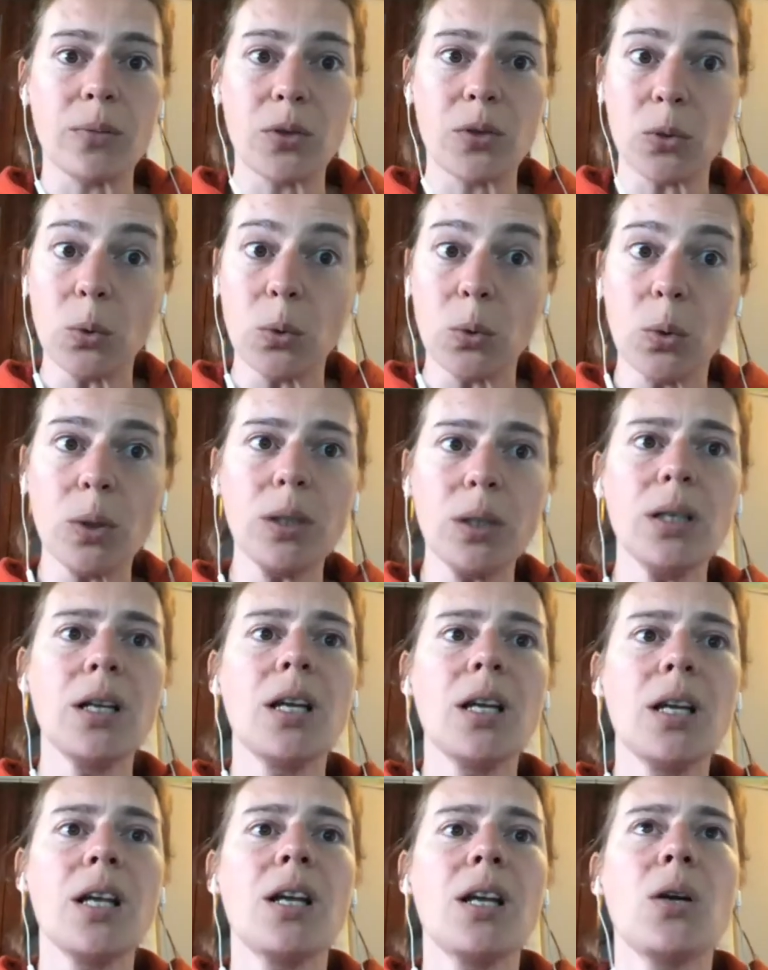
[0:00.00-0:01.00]
from
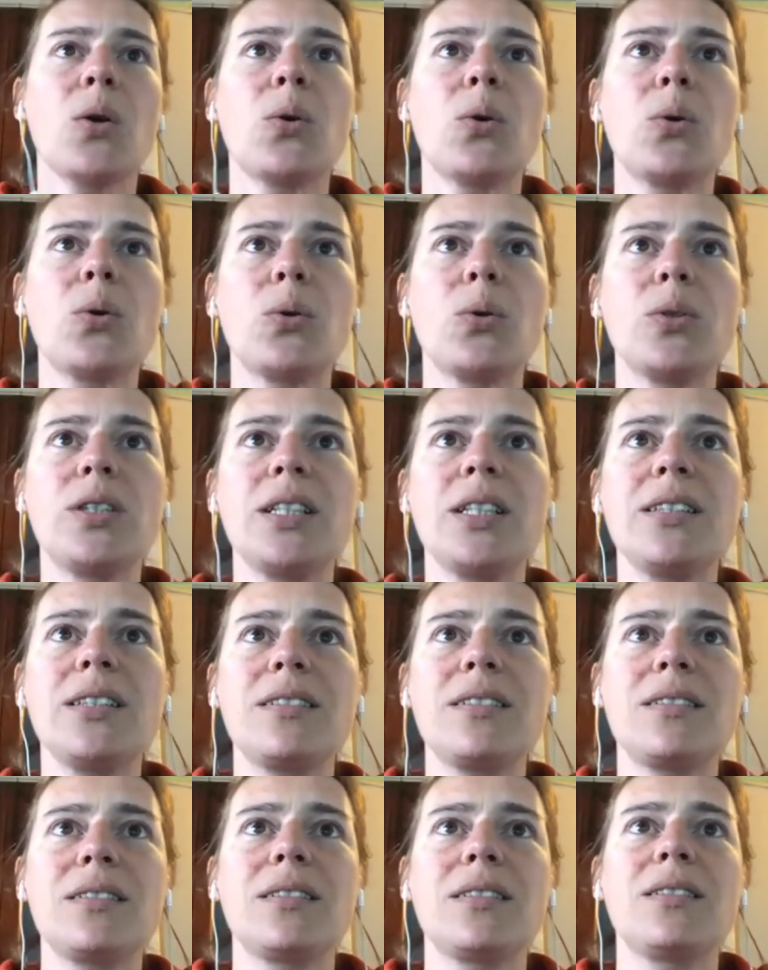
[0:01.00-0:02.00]
school who
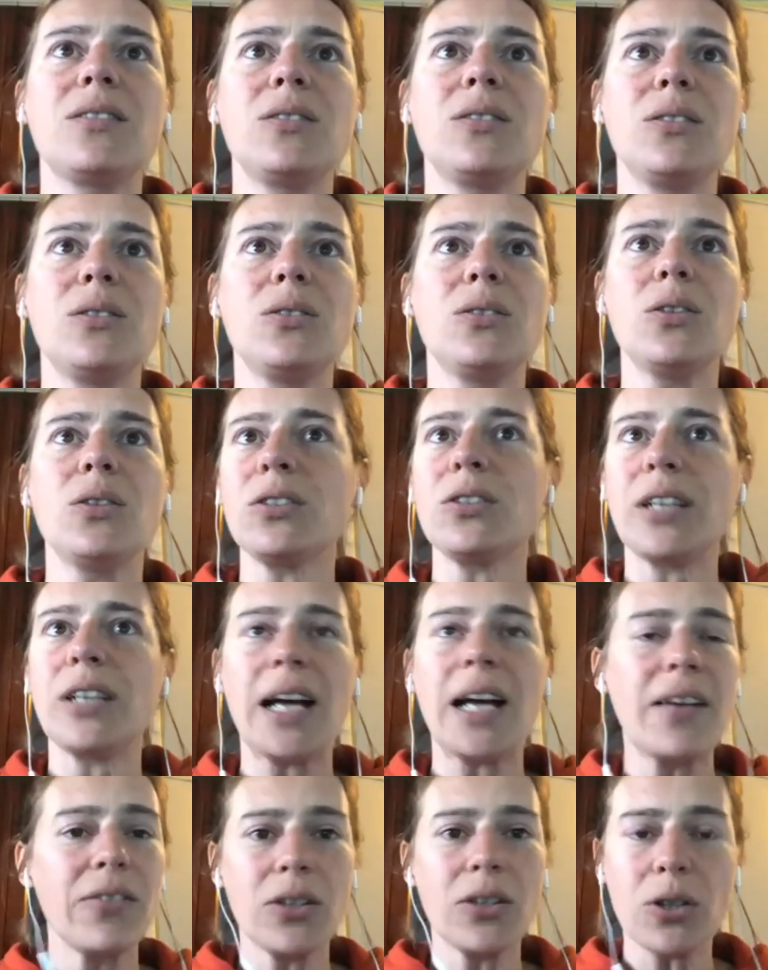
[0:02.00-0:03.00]
did
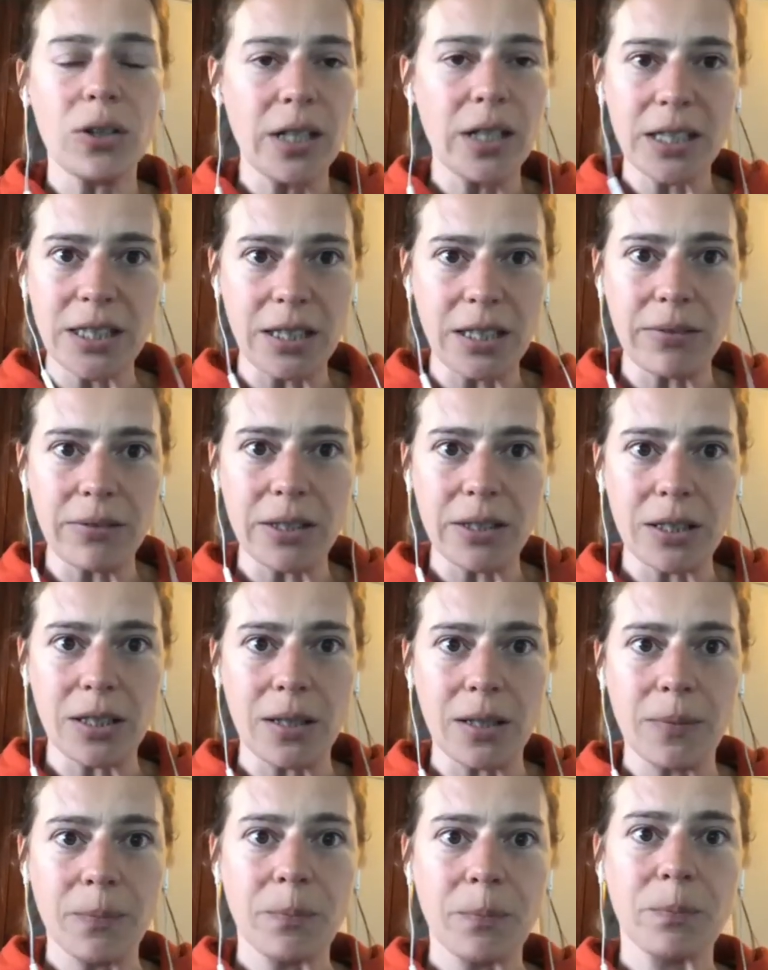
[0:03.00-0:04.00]
not have
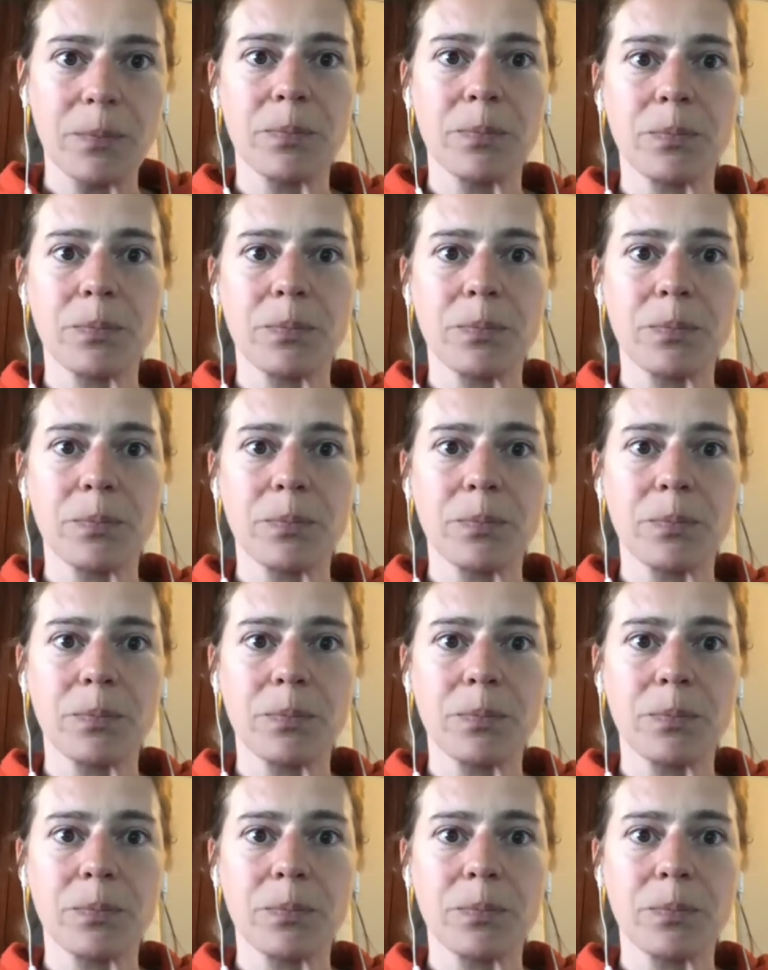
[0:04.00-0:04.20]
connectivity.